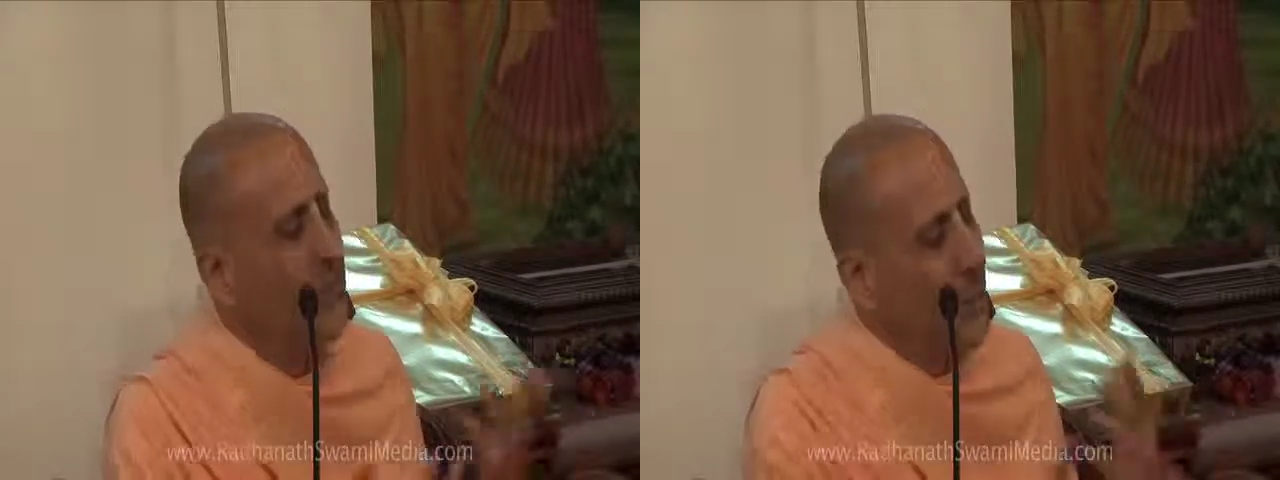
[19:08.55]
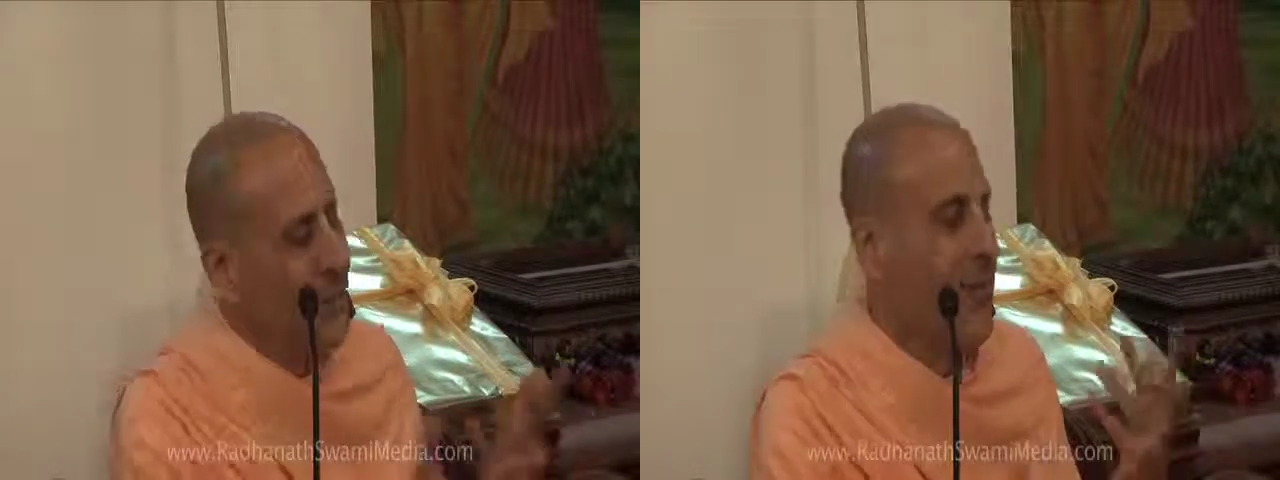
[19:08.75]

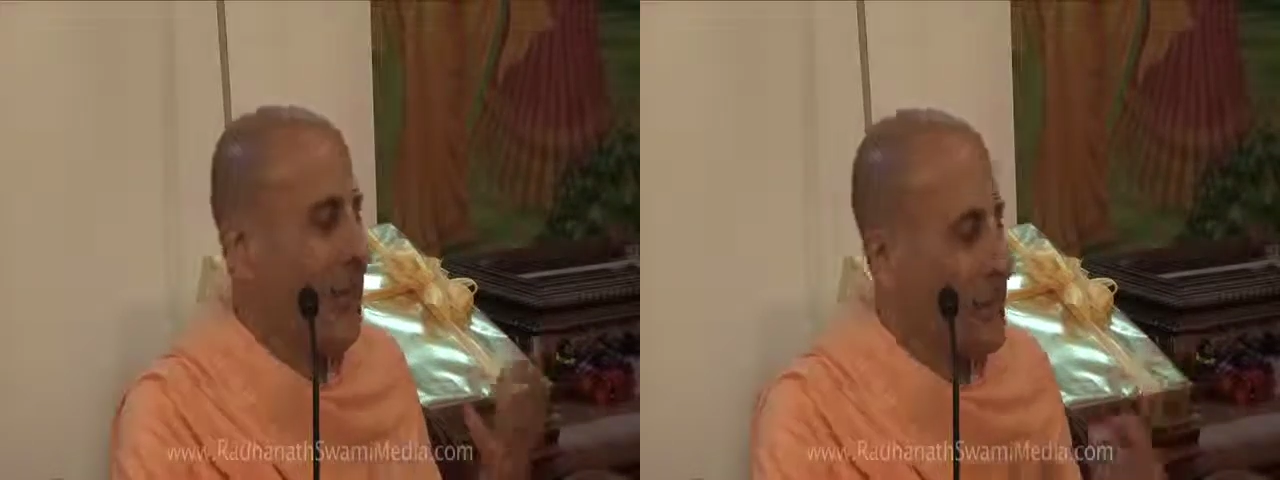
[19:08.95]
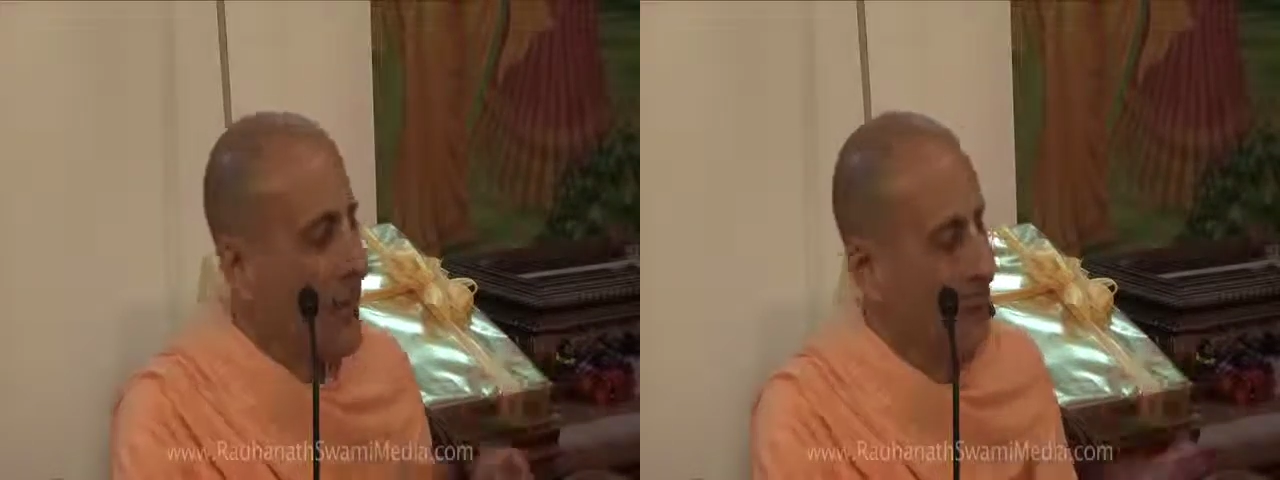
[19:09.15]

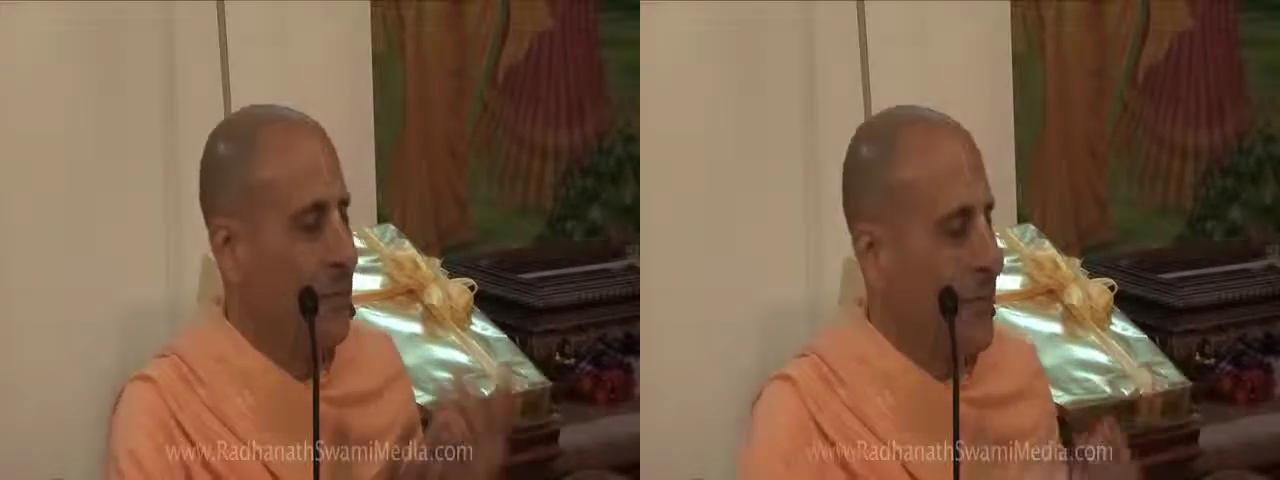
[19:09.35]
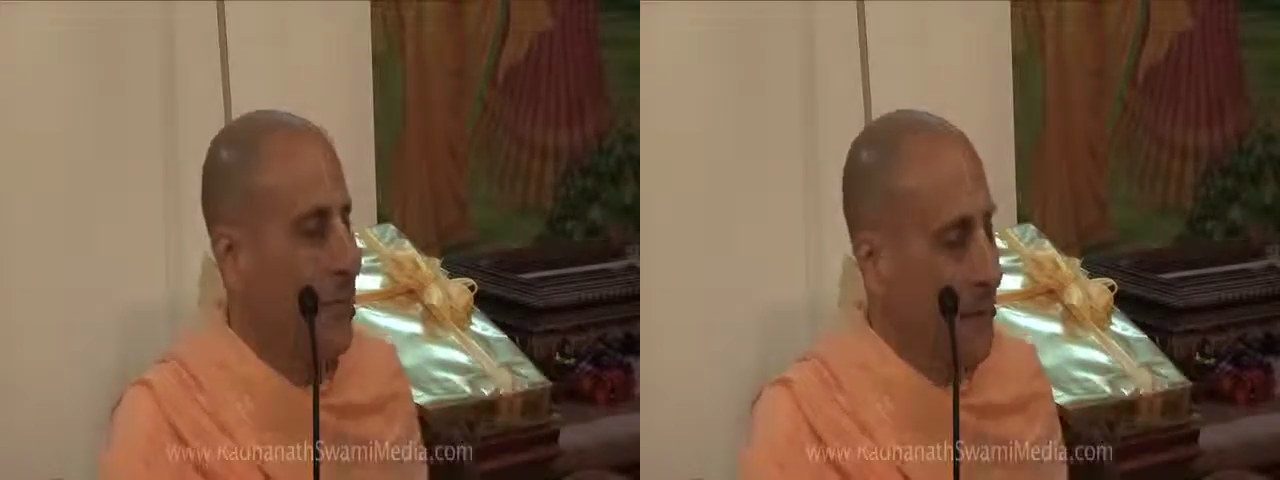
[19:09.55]
Chaitanya may
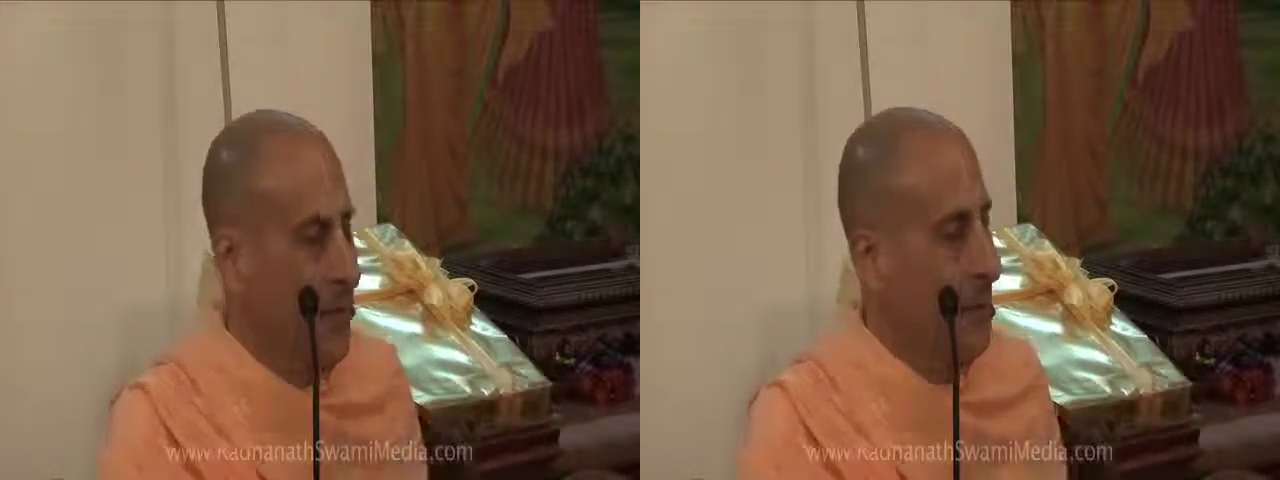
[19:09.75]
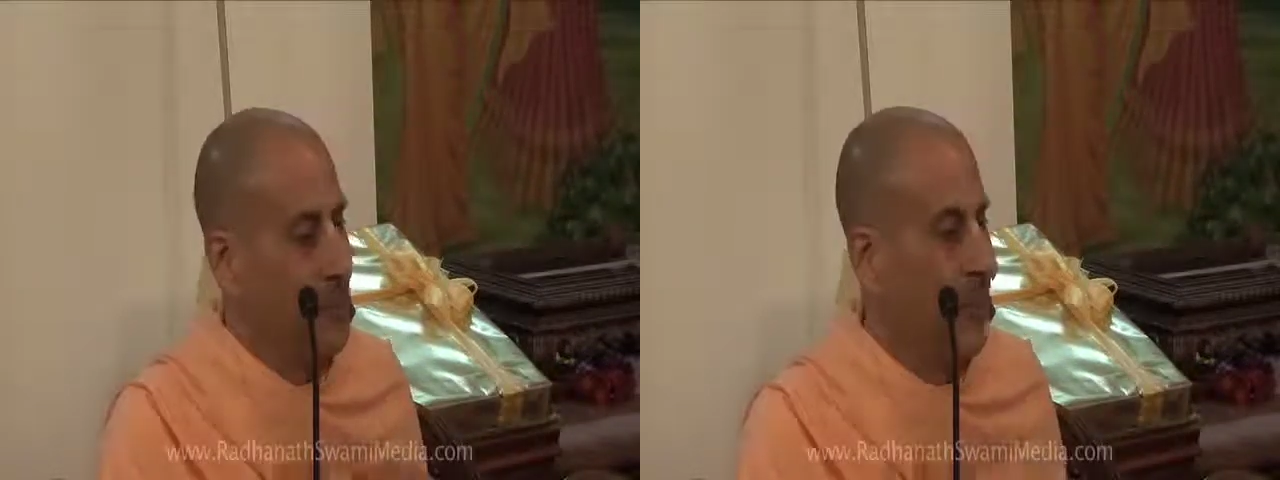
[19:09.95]
have come
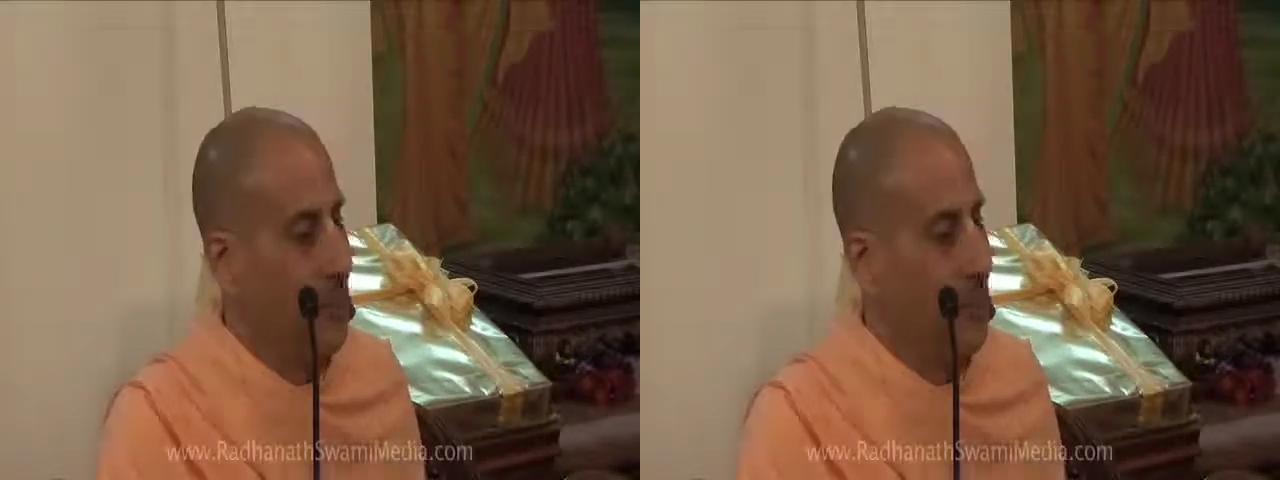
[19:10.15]
and he may